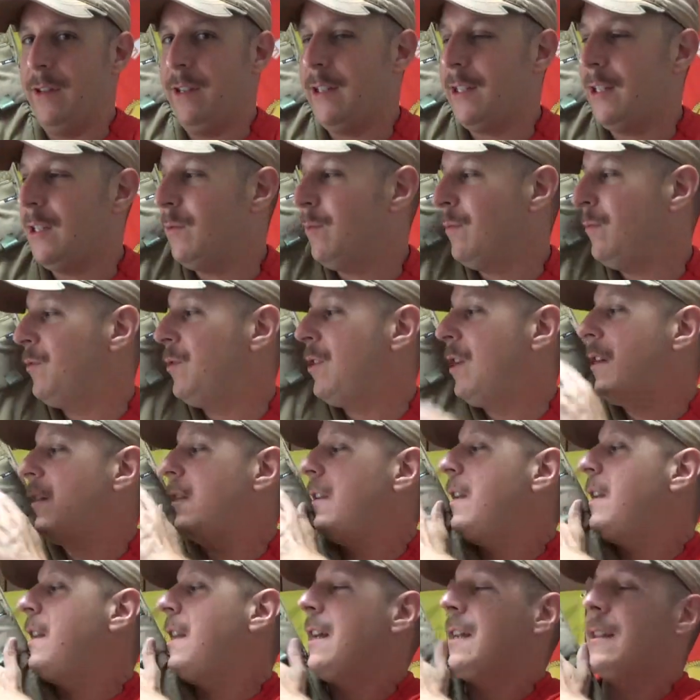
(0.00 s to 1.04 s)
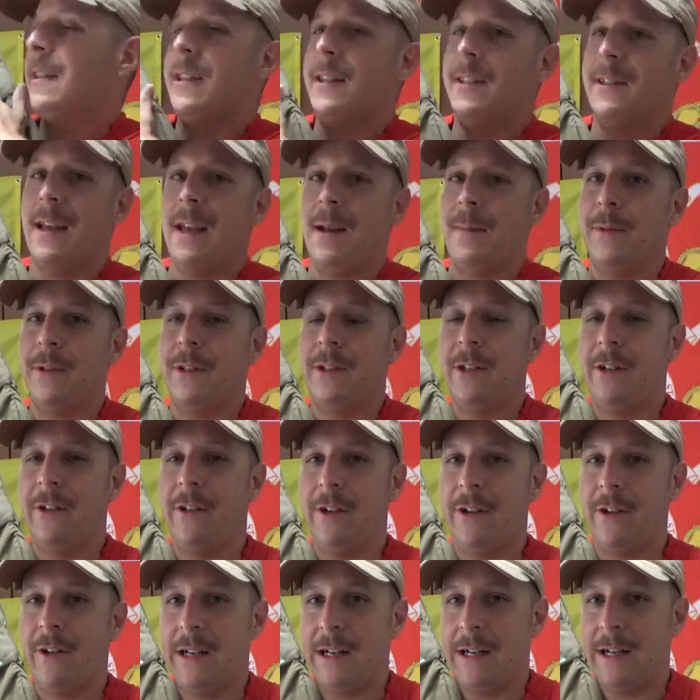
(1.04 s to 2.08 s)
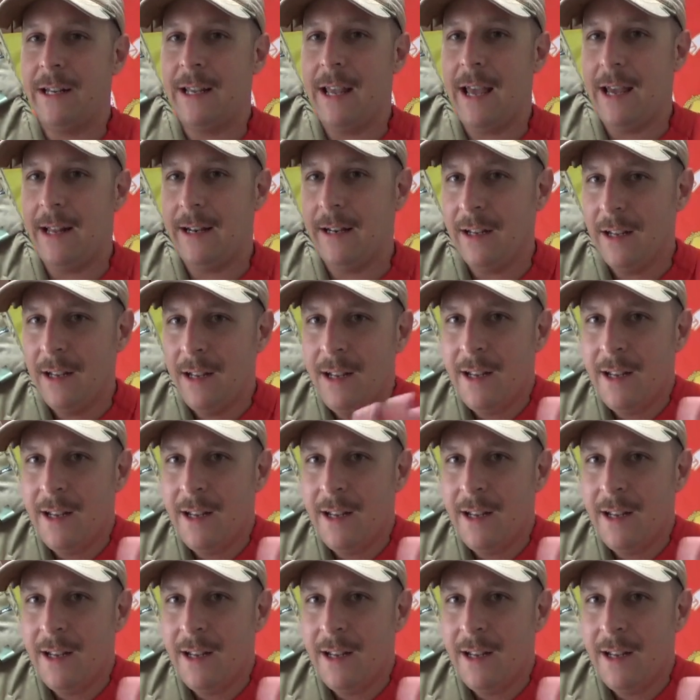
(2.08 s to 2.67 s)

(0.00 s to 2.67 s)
This is generally like the same material you're gonna get